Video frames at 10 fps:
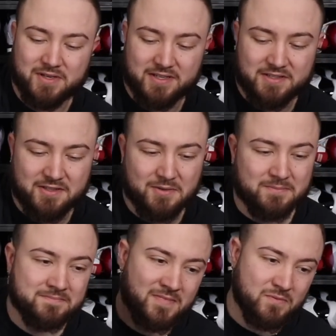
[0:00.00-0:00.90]
but you
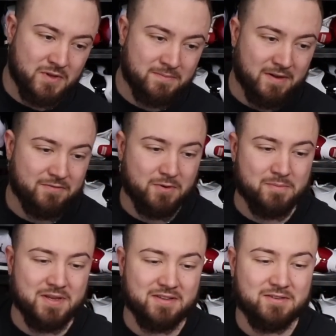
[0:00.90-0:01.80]
know, with my
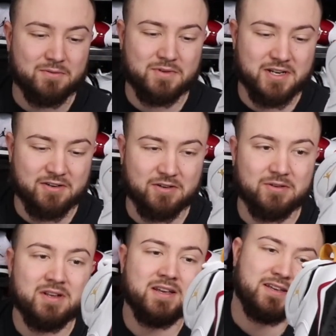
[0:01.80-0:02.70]
foot being so
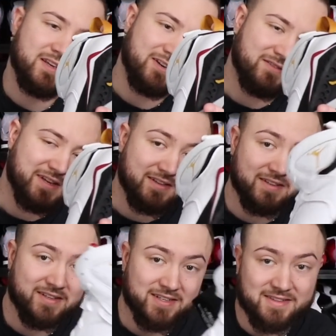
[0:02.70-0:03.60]
narrow here
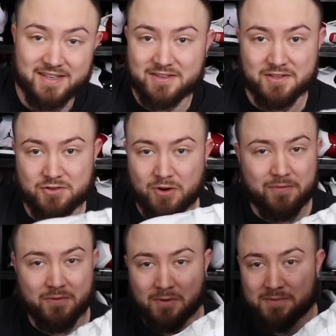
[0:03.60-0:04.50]
lately, like that, the
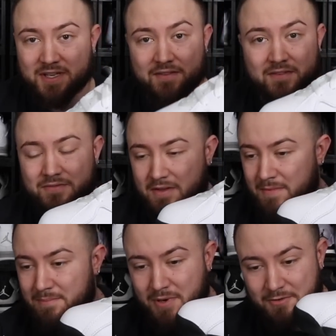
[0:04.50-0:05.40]
Trophy Room 7 fit
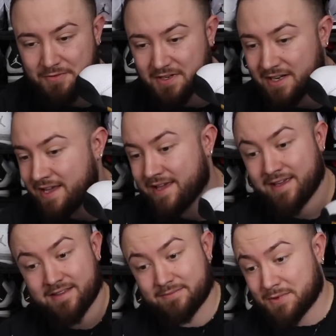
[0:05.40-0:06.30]
me perfect,
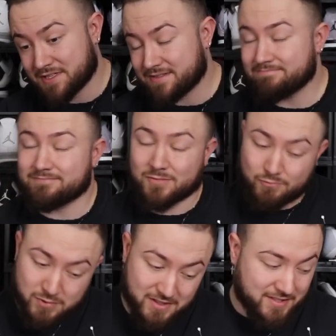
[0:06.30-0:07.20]
which
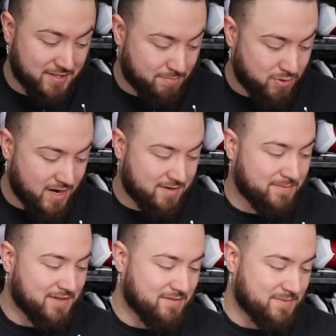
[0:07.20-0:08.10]
really surprised
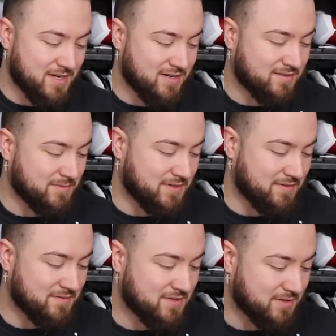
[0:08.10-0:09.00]
me, gonna be honest with
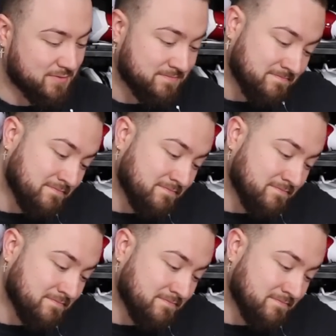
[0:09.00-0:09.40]
you. So,